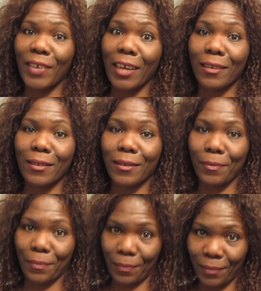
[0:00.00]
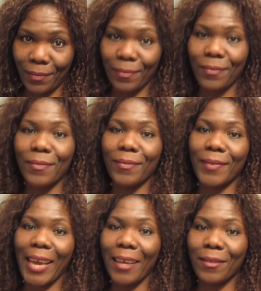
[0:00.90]
fast.
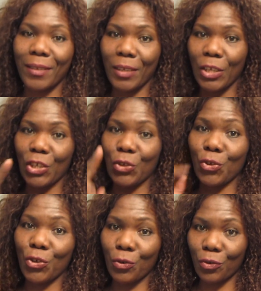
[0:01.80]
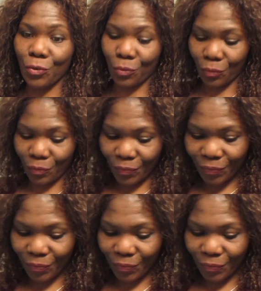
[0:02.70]
Yeah, you should too.